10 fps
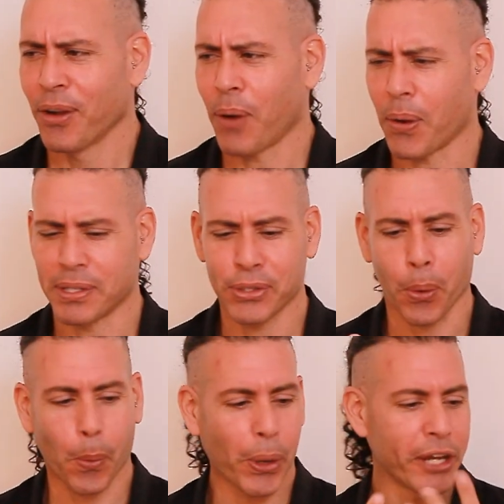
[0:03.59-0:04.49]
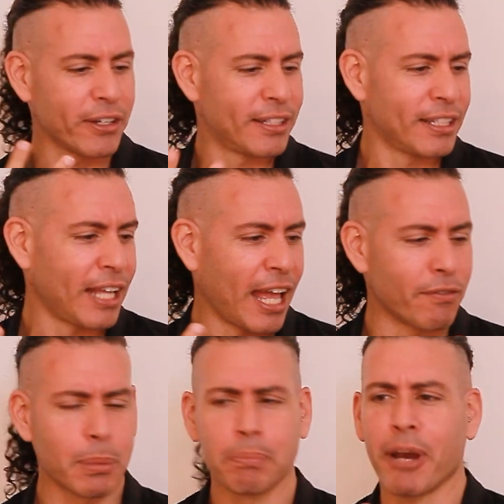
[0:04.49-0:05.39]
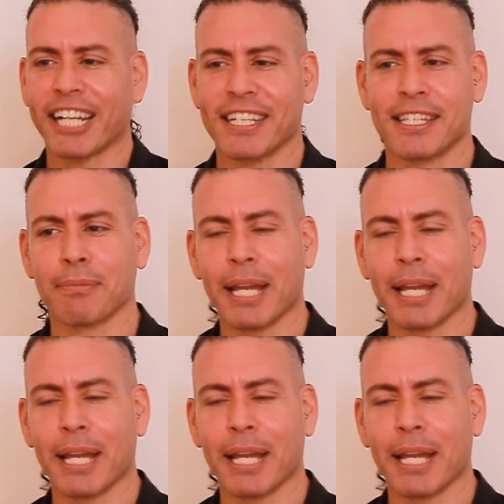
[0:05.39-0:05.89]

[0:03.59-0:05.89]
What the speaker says: Wow, it's so weird. I have been practicing